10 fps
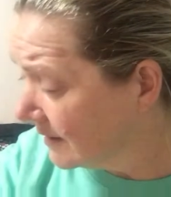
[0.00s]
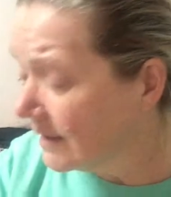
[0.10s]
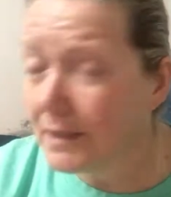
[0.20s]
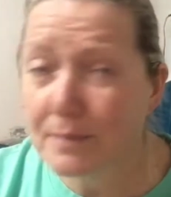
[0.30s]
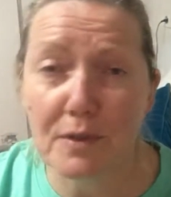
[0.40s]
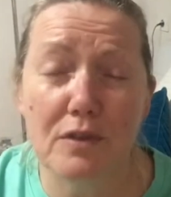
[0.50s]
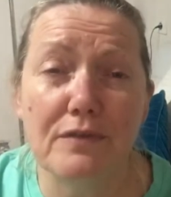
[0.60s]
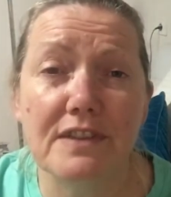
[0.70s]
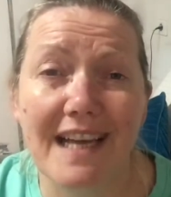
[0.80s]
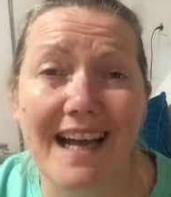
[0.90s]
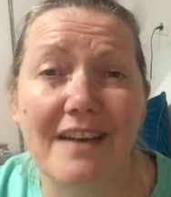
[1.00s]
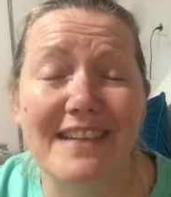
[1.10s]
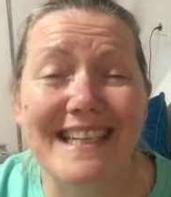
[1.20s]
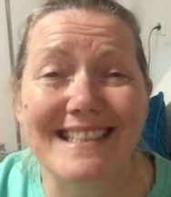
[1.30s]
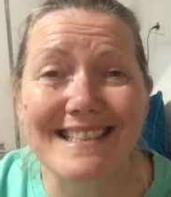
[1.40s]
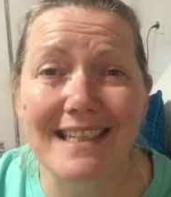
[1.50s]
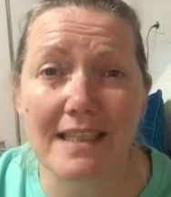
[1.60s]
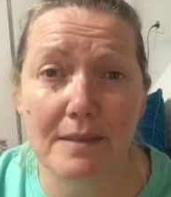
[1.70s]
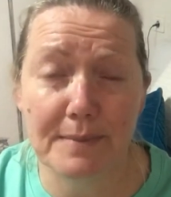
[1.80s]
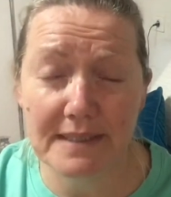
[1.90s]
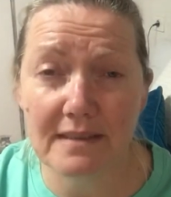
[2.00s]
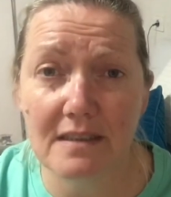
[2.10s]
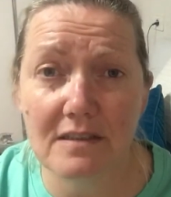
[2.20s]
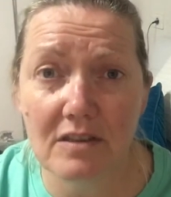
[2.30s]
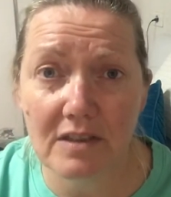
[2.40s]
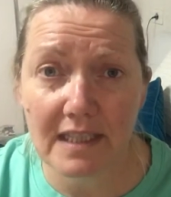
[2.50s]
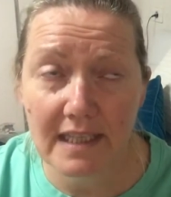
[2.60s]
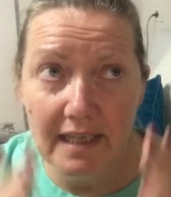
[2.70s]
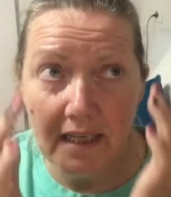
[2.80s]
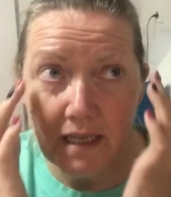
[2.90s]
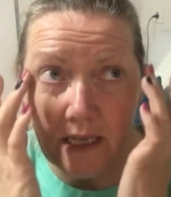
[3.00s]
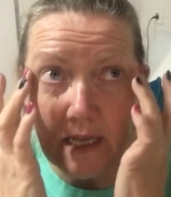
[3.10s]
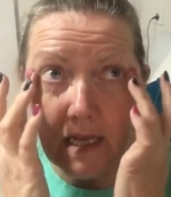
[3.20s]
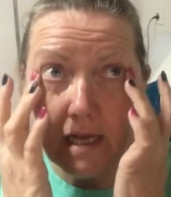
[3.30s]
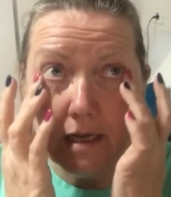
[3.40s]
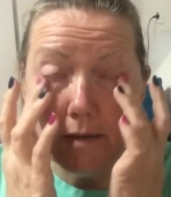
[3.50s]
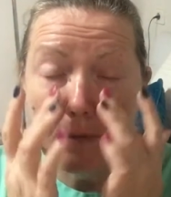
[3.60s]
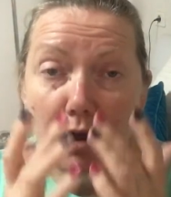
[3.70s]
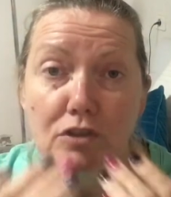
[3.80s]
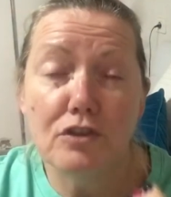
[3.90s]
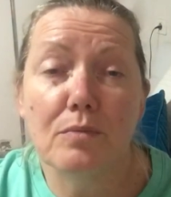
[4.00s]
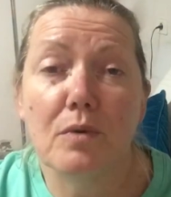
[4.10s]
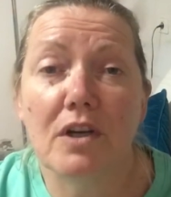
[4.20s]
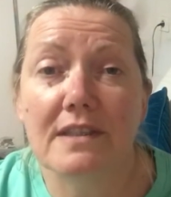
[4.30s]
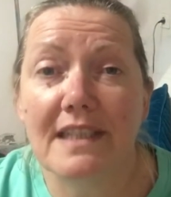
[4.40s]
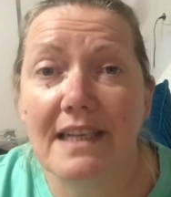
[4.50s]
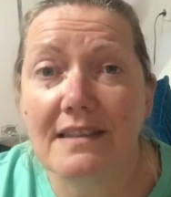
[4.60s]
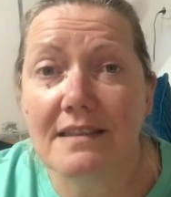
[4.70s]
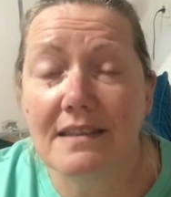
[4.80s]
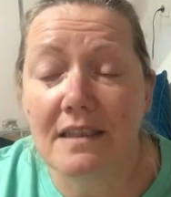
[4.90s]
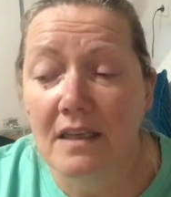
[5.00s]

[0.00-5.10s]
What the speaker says: It's beautiful to have inside a business, okay, on your work desk,